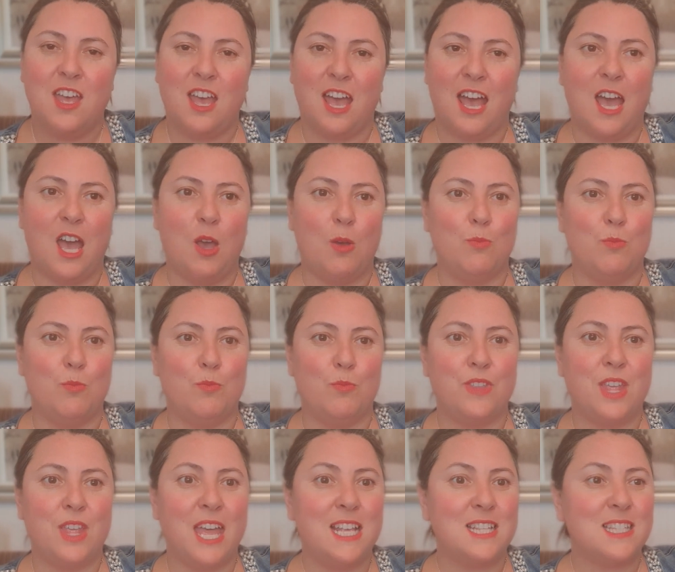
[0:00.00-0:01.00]

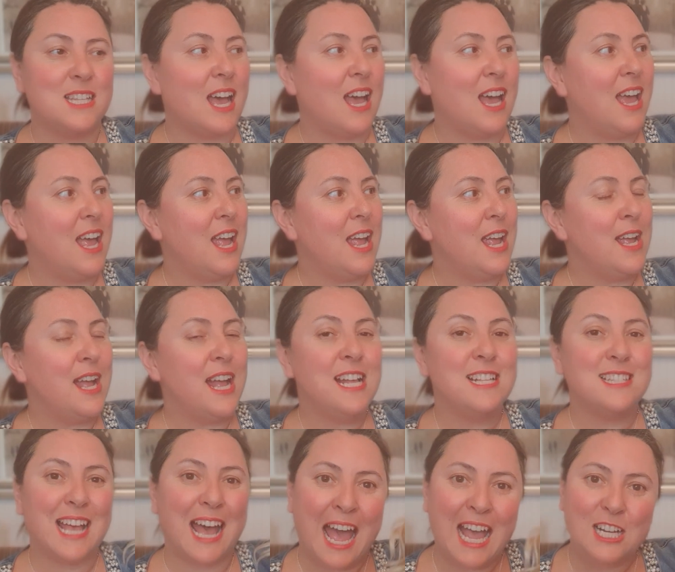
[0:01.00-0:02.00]
It's
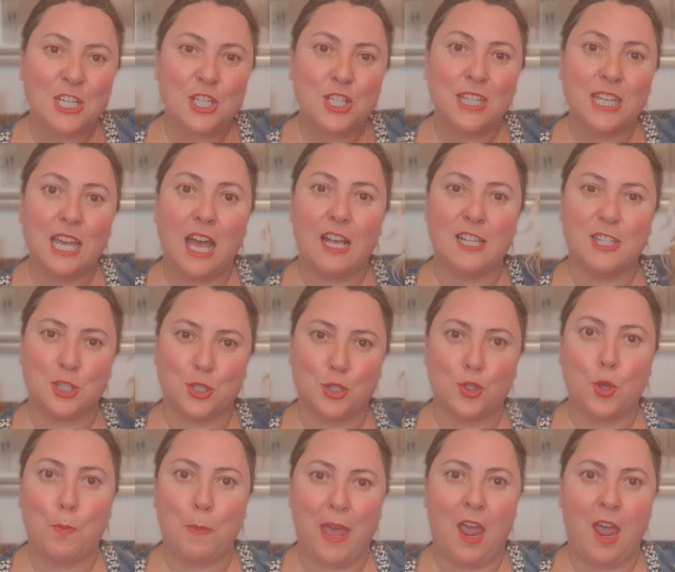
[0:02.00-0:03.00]
actually a
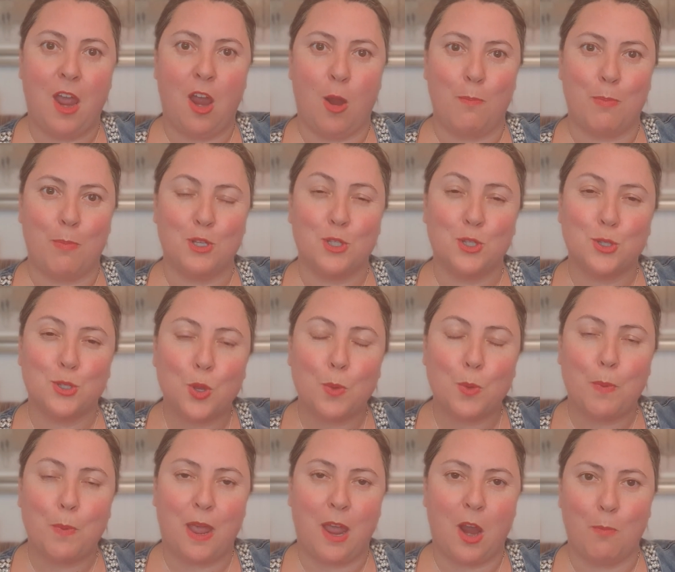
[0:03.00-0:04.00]
superb,
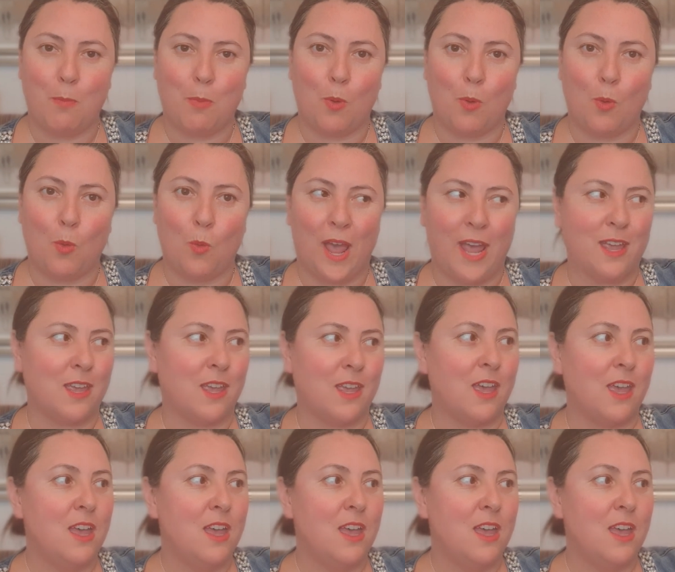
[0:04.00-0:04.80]
superb wig.